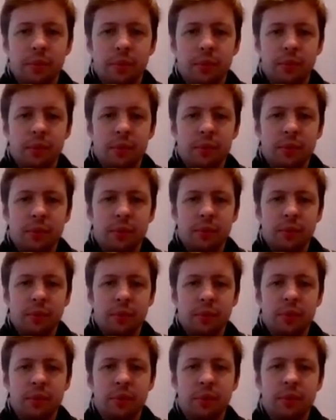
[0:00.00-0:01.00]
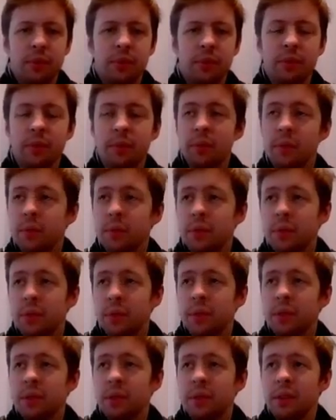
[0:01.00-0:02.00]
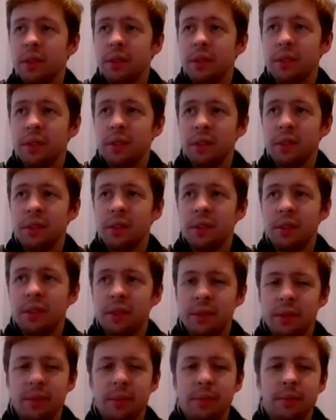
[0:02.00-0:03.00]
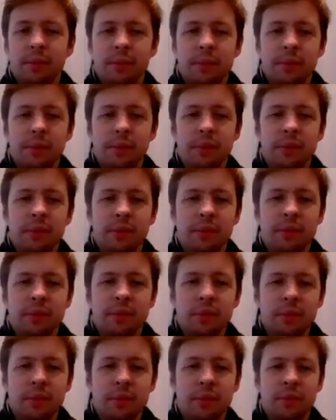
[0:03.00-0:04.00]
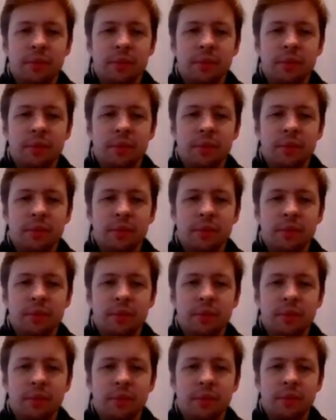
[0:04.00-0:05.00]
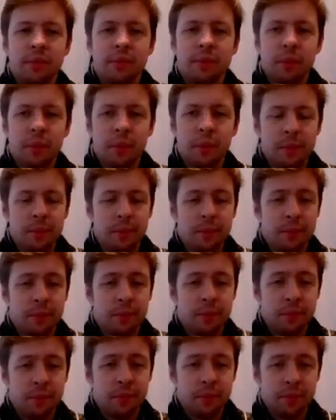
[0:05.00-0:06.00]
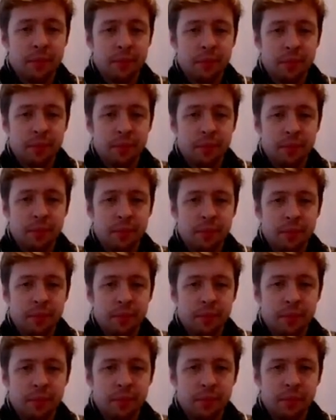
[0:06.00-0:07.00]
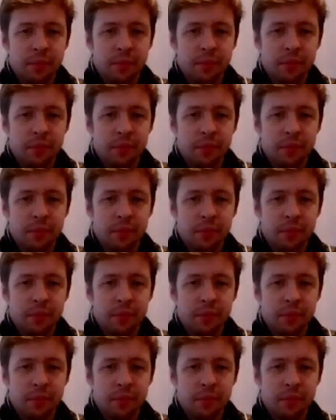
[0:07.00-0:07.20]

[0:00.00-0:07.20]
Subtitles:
No words are spoken by the person on screen.